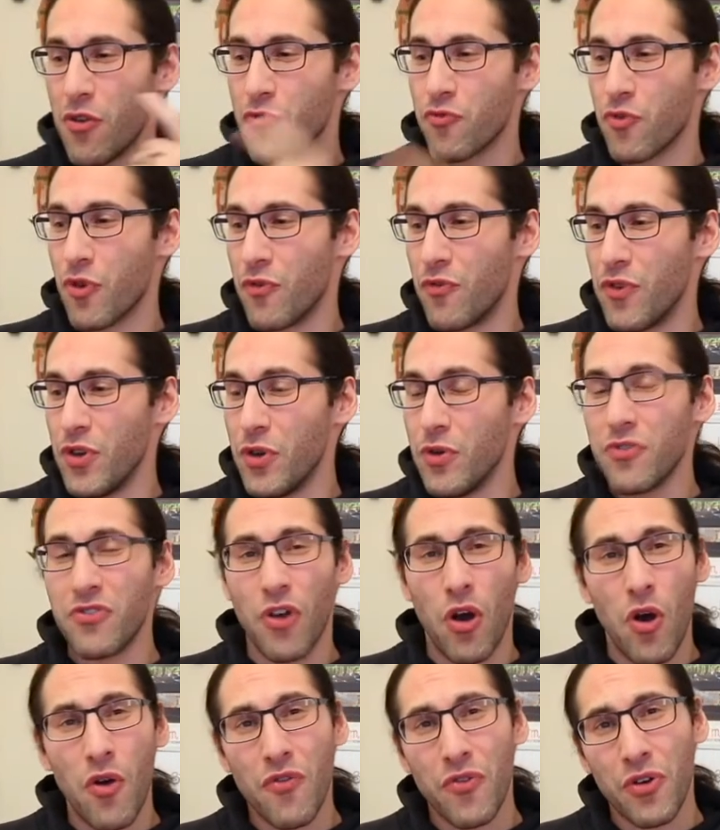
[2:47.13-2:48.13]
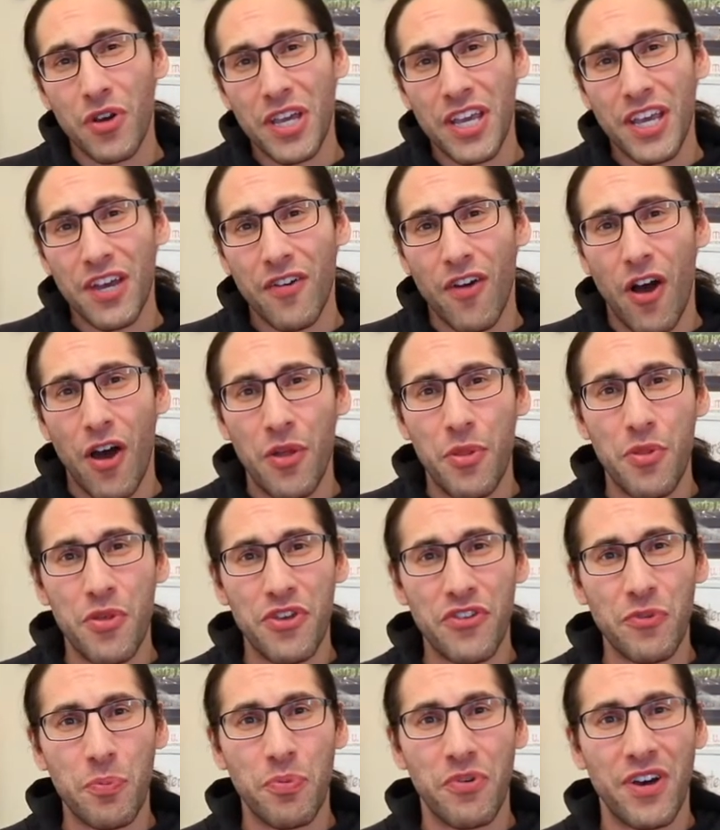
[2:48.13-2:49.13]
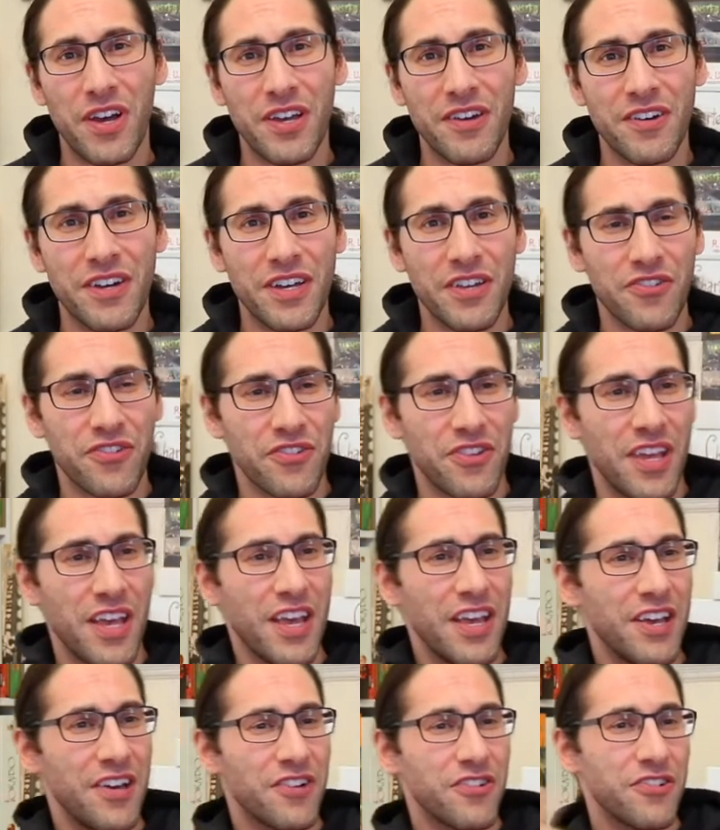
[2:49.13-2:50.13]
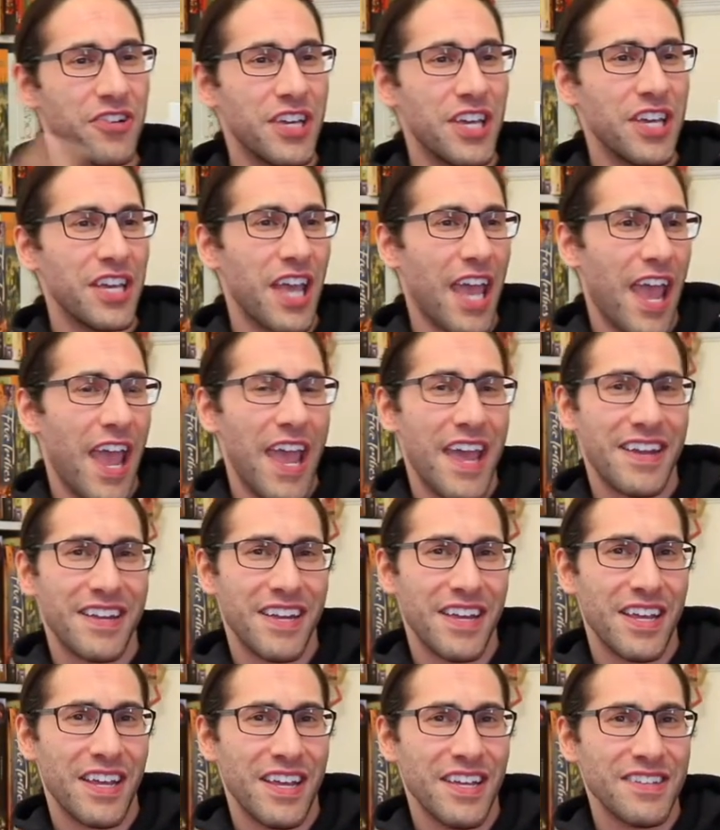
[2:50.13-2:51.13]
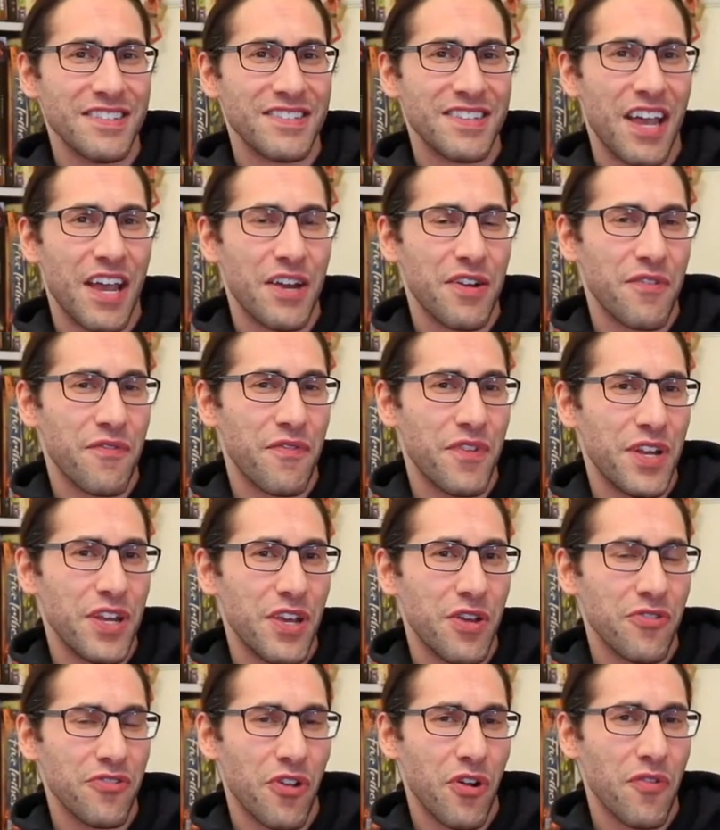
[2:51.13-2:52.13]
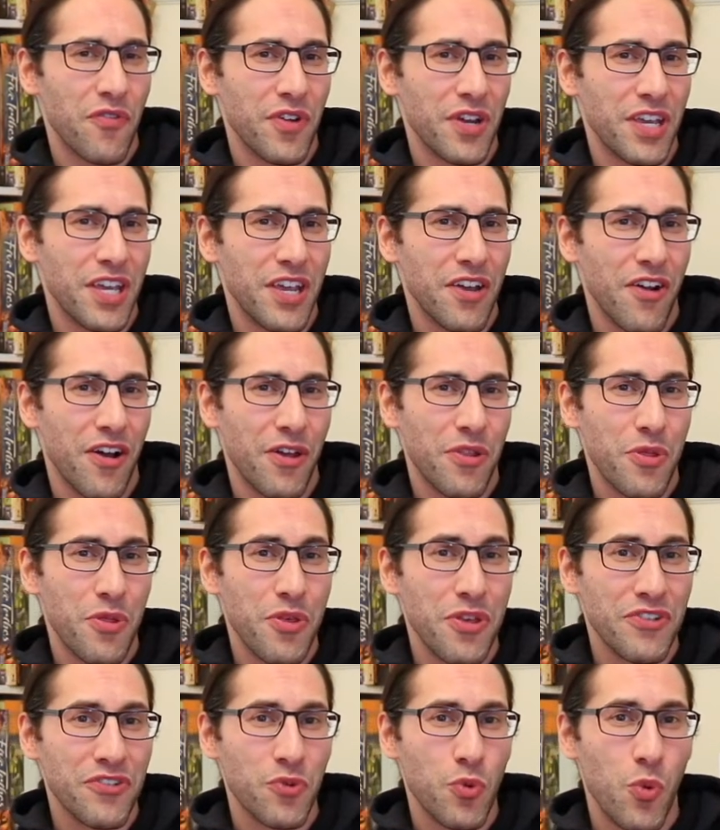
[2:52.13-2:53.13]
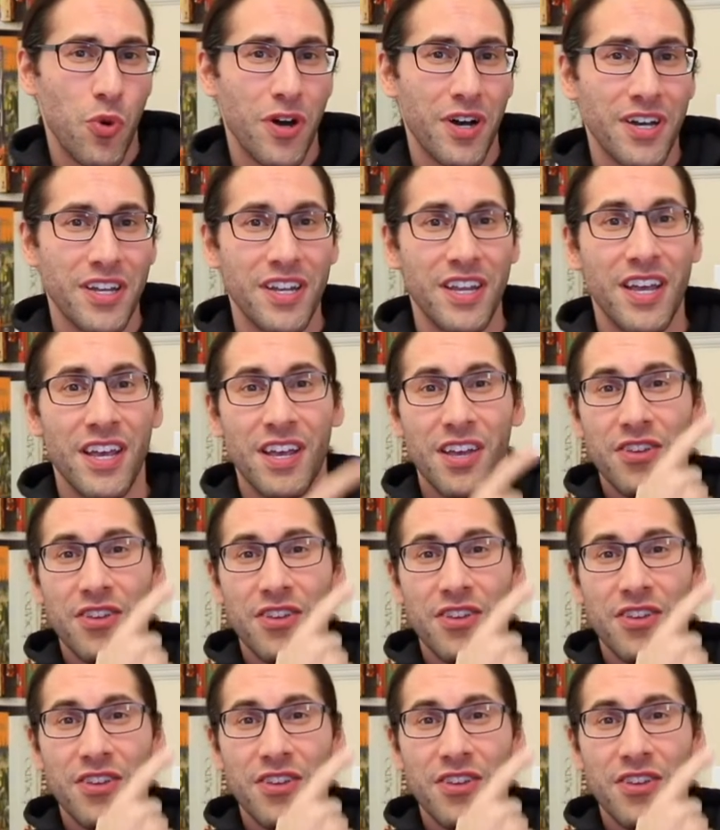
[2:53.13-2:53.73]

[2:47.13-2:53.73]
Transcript: Reviews over here on this playlist, League and Insider videos over here on this one.